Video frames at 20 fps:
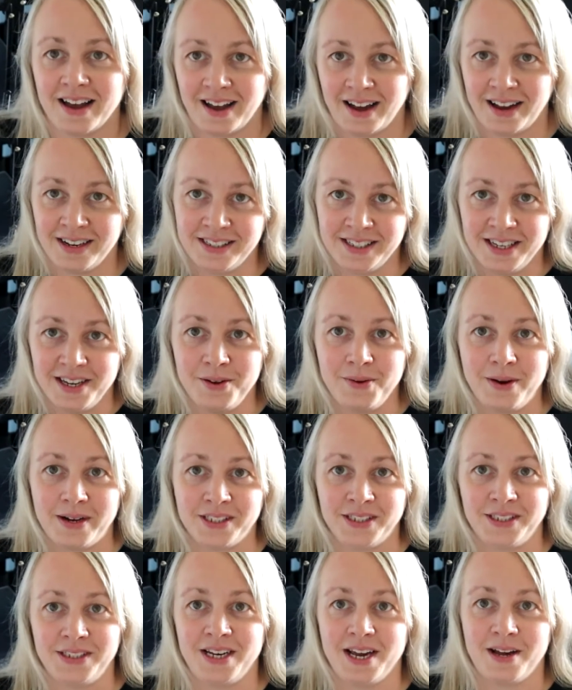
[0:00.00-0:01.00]
I do,
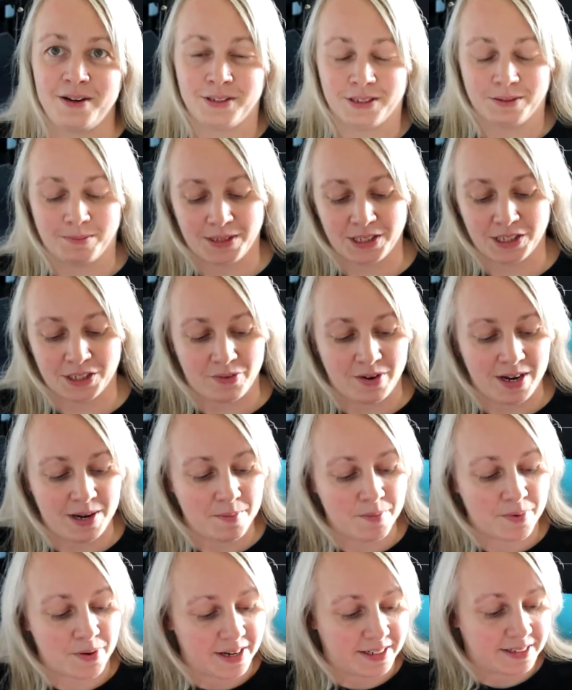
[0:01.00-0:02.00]
as you know, some
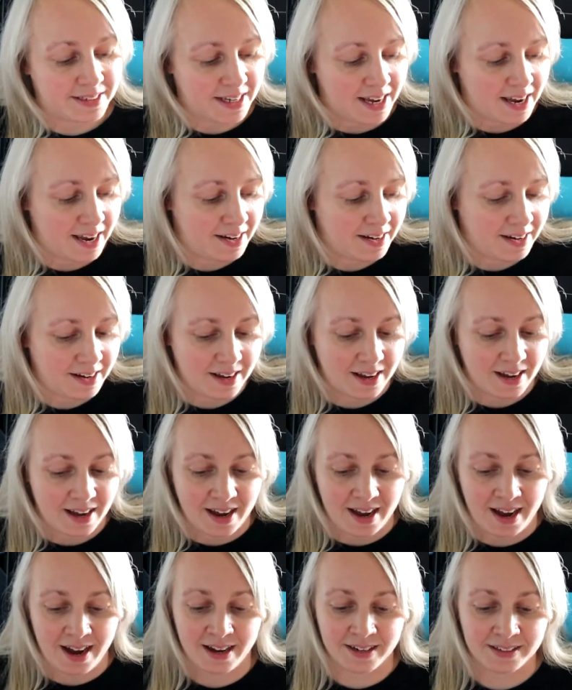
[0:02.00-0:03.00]
screen printing,
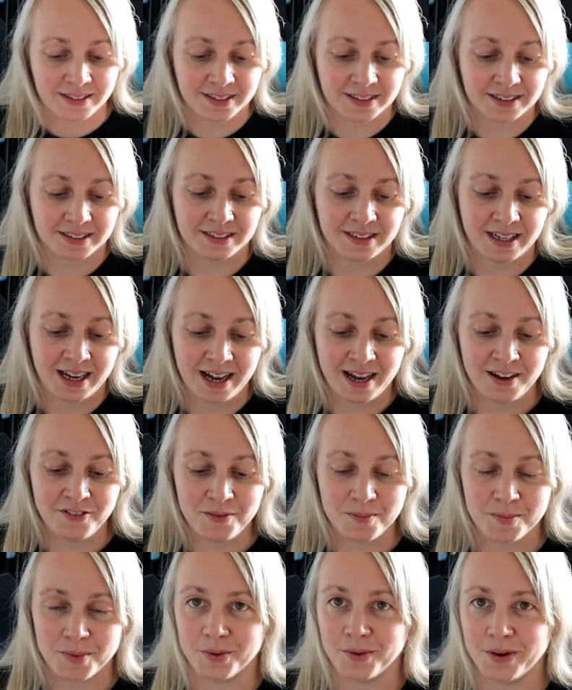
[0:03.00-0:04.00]
and I
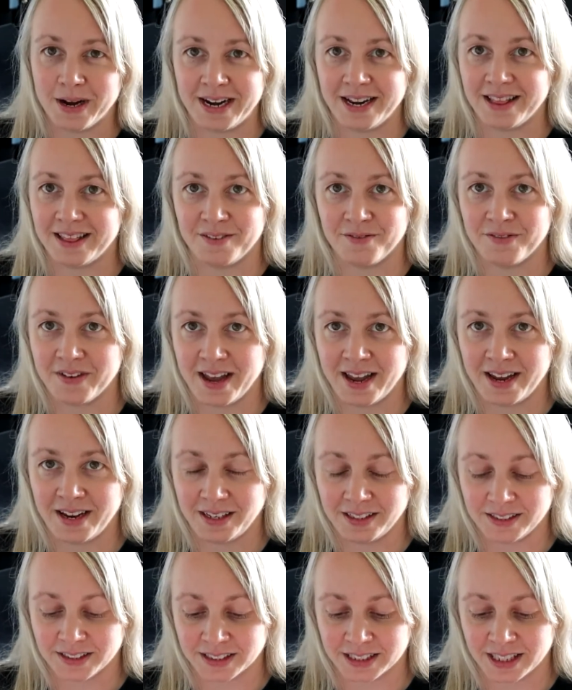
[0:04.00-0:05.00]
haven't bought anything for
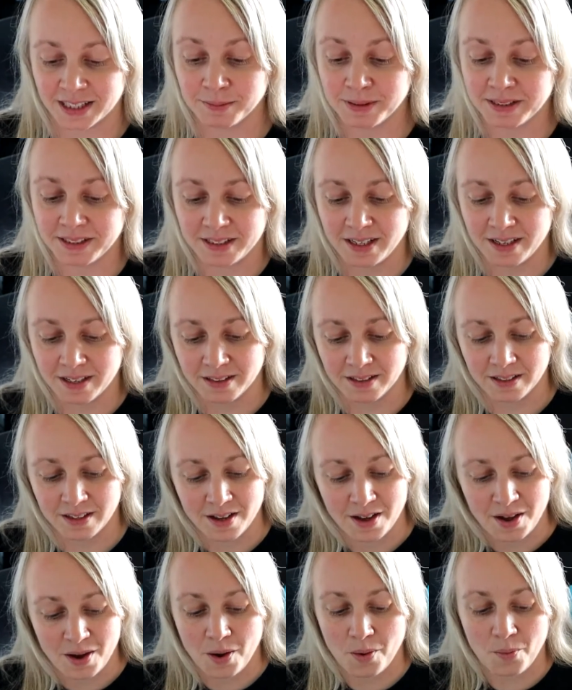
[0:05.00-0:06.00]
ages, and I'm still
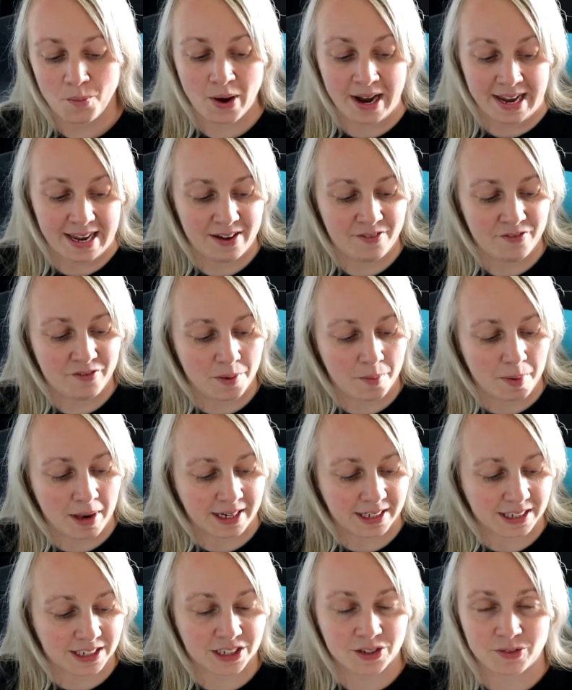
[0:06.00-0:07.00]
waiting for
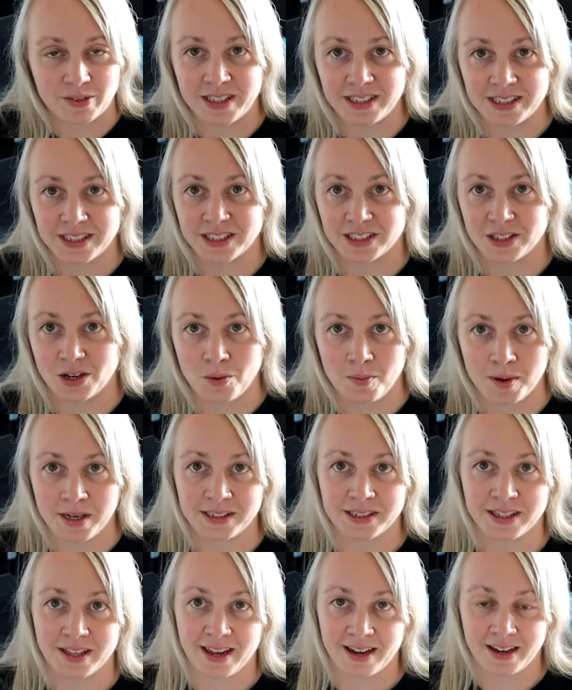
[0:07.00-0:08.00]
blank screens to come in
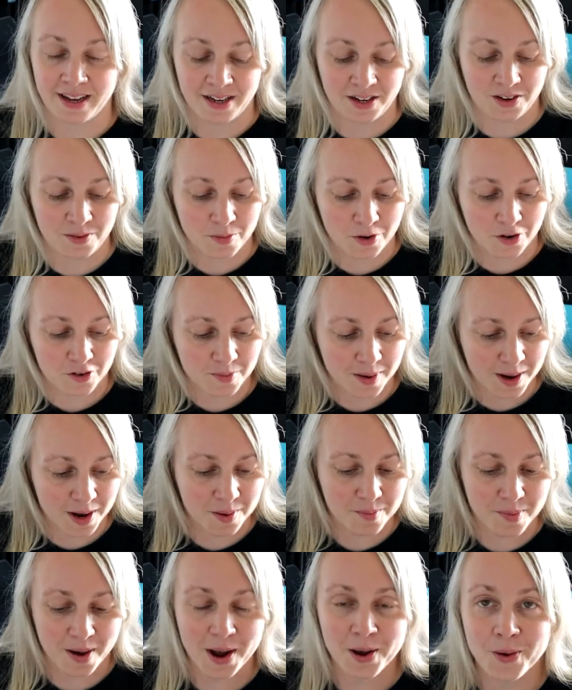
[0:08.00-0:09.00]
so that I can do more of my own.
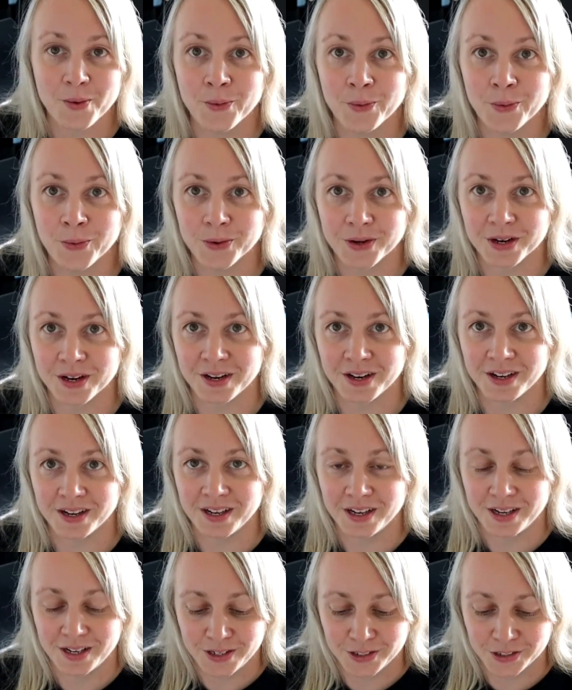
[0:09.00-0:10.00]
But I ordered
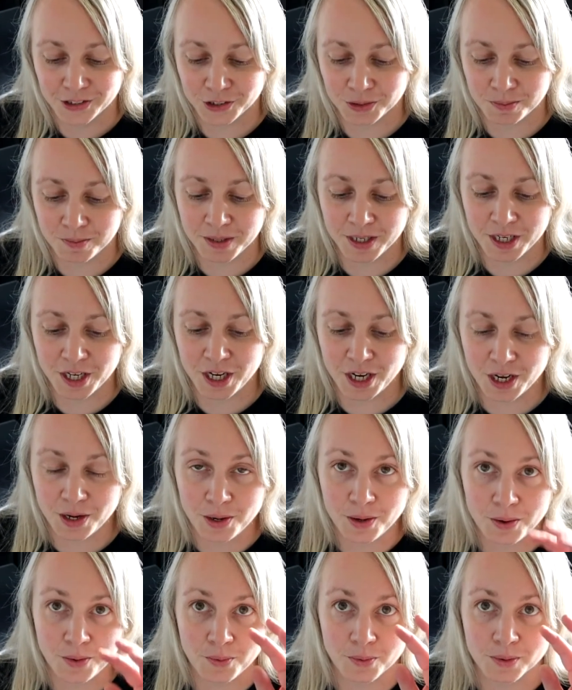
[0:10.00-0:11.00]
some
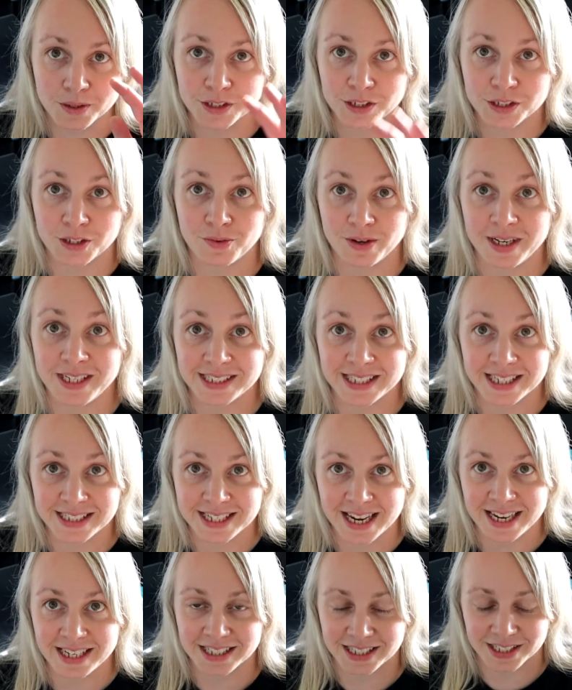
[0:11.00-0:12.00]
new screen
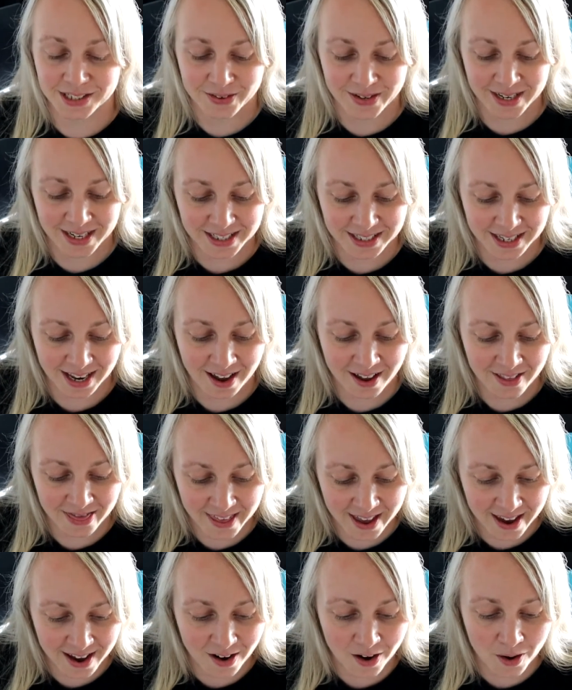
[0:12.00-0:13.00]
sensation screens, and
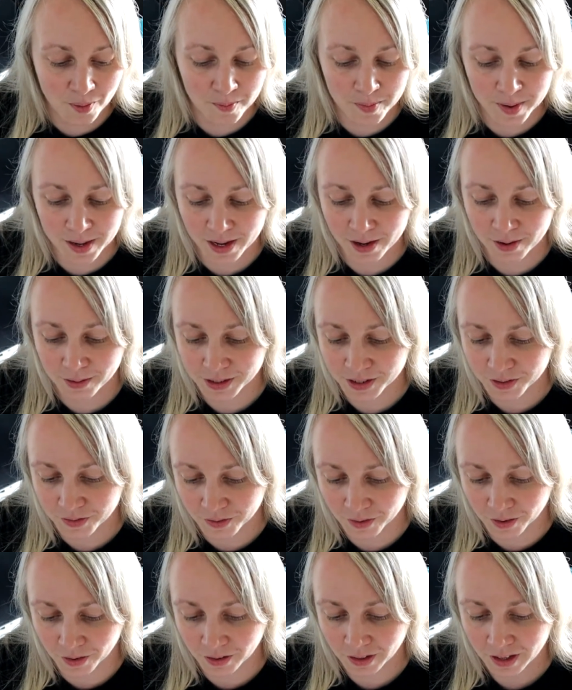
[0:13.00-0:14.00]
they are
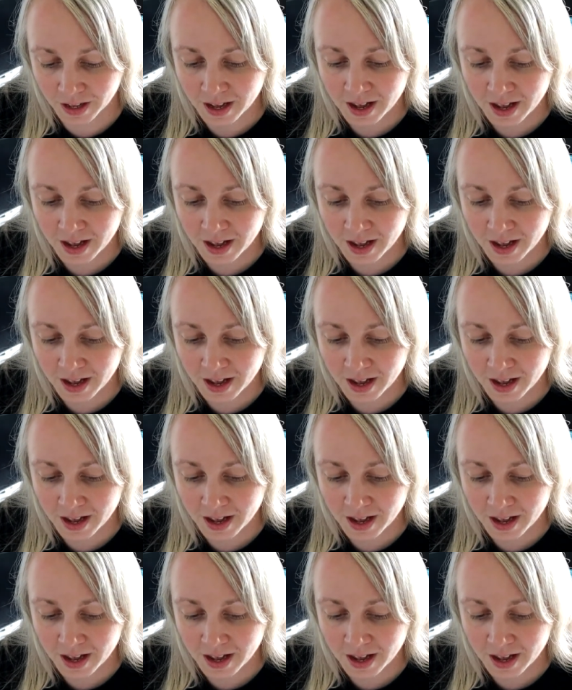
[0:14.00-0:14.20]
beautiful.